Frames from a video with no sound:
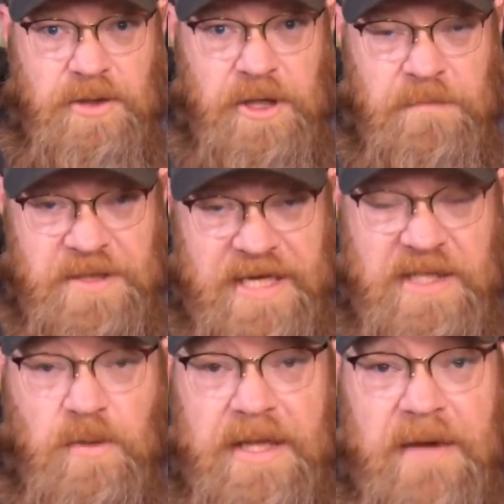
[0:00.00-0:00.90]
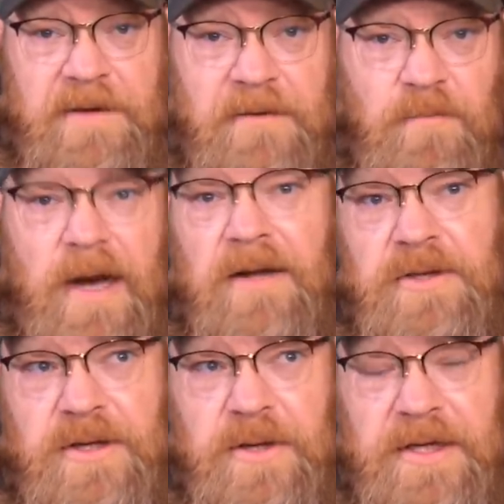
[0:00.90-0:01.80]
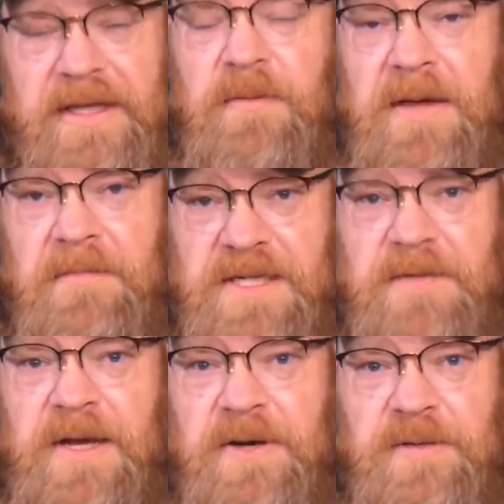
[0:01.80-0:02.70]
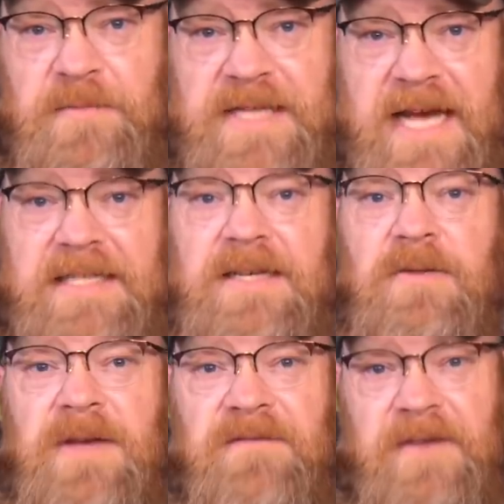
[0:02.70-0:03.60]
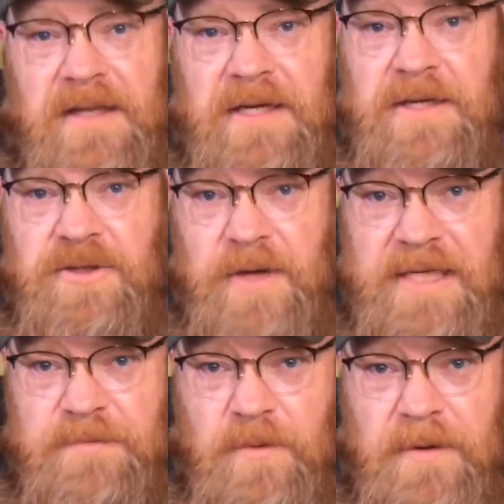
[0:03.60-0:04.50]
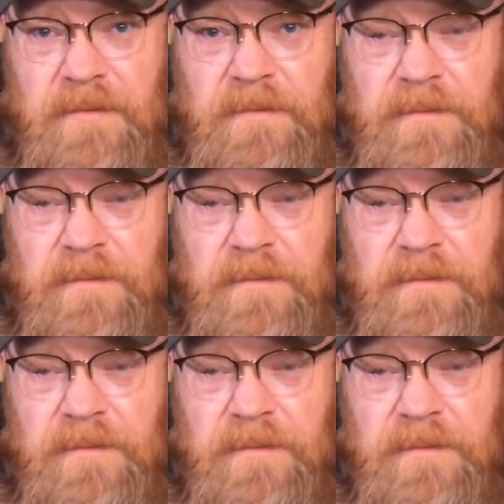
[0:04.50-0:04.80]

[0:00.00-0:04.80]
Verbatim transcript: You could possess one, that'd be, well, you couldn't. It'd be a misdemeanor to possess, it'd be a felony to transport.